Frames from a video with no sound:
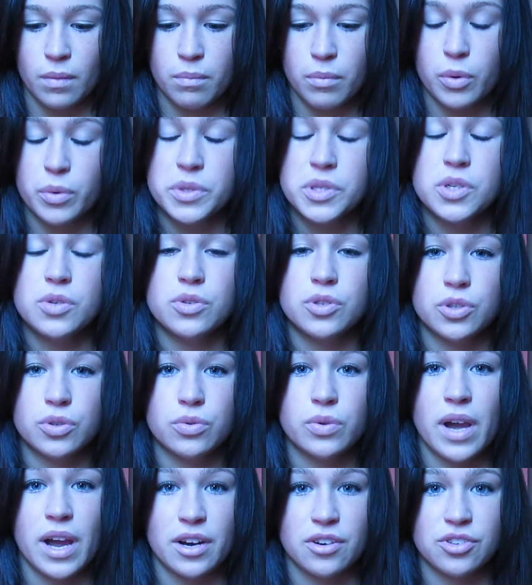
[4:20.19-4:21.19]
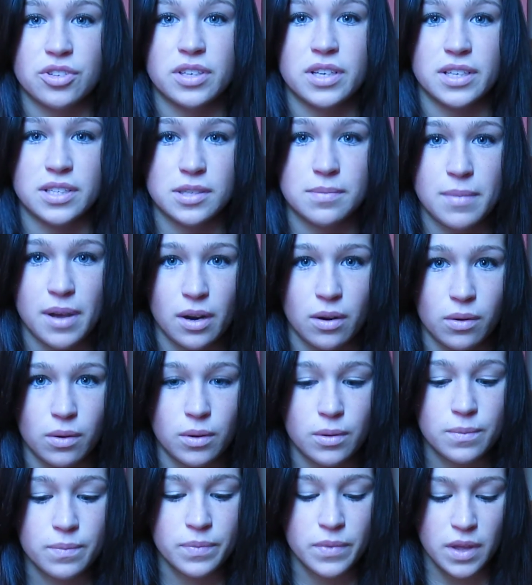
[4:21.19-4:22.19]
once you do actually get to
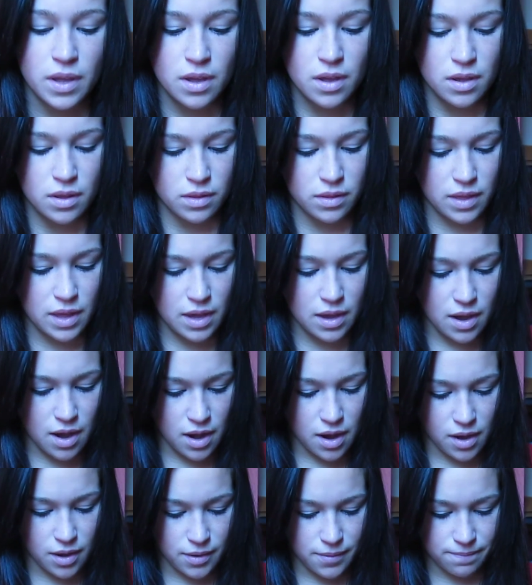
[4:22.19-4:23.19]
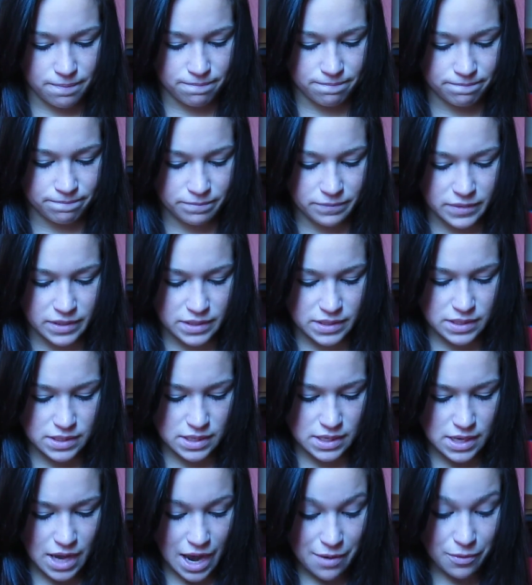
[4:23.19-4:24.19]
medical, they, let's
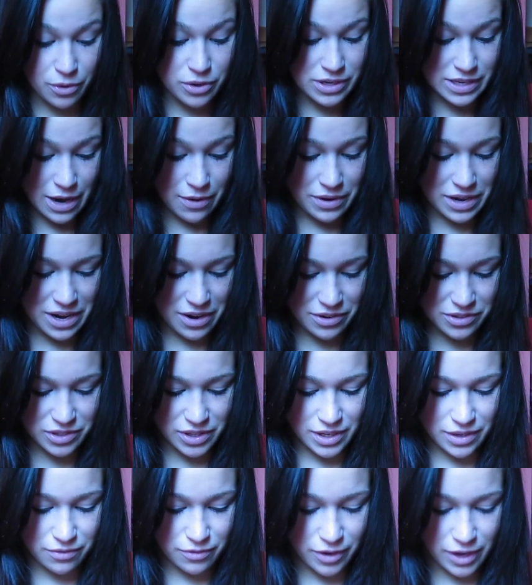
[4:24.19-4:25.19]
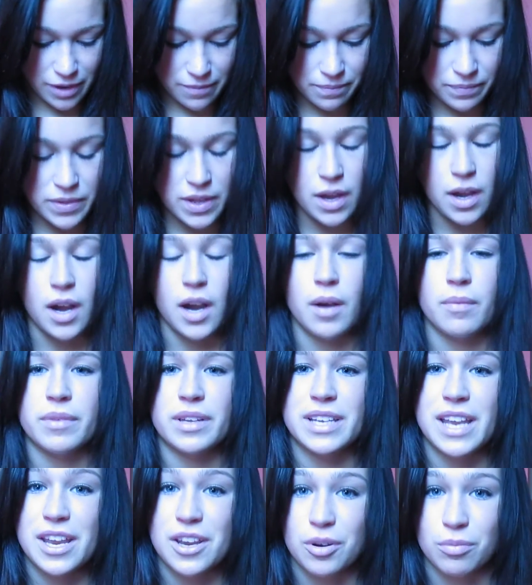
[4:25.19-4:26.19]
see, I wrote it down here so I didn't forget.
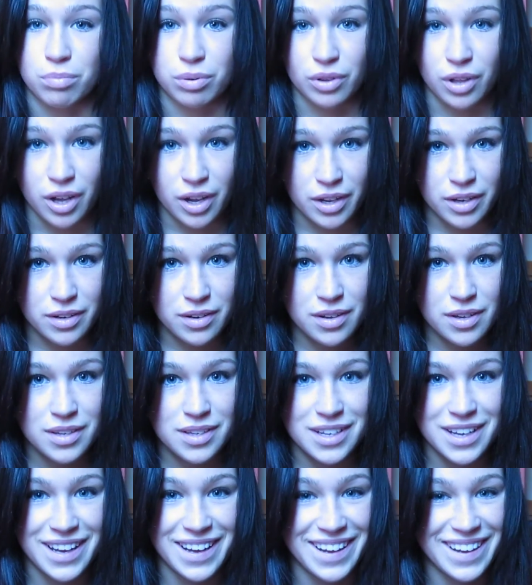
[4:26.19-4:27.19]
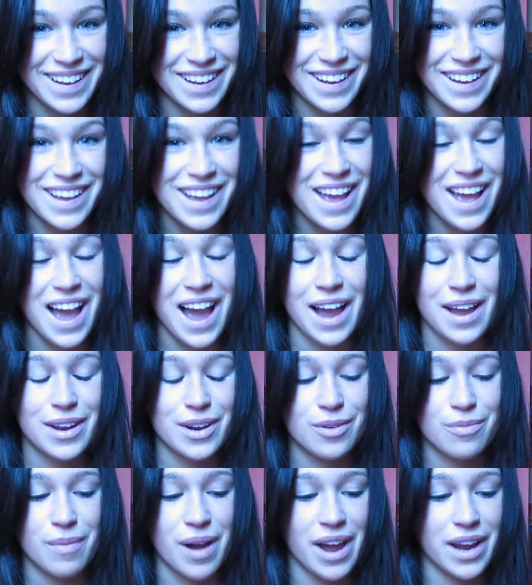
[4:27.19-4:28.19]
They take your blood. I
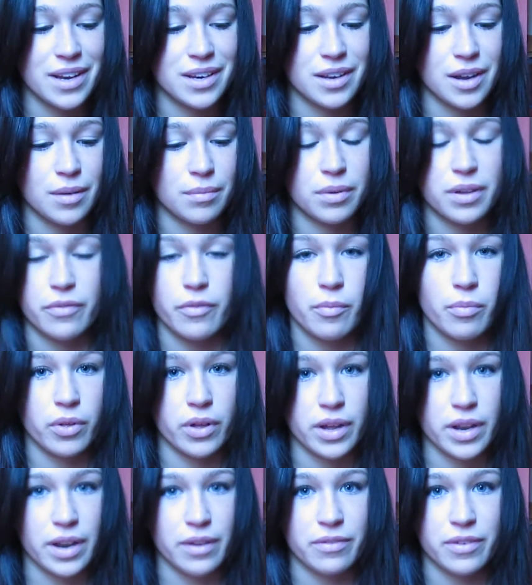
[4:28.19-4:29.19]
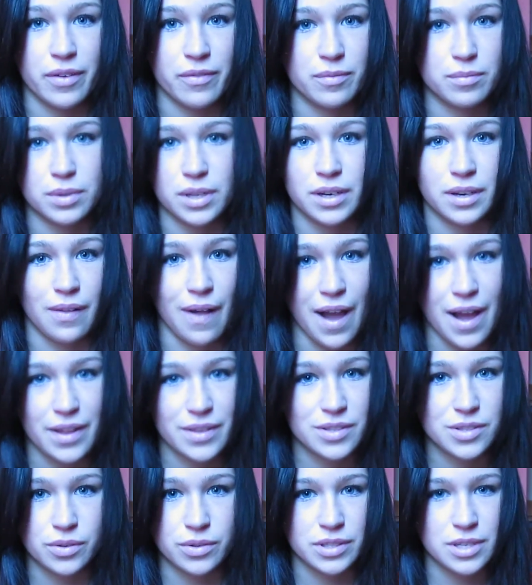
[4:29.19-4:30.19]
don't mind giving blood. I've given blood a
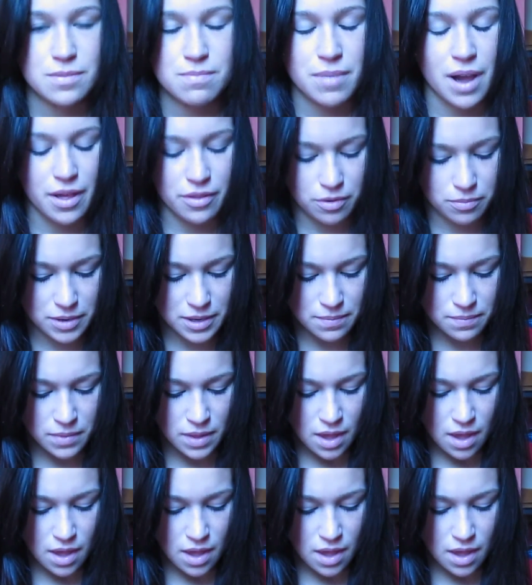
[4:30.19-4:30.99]
lot, so it didn't bother me.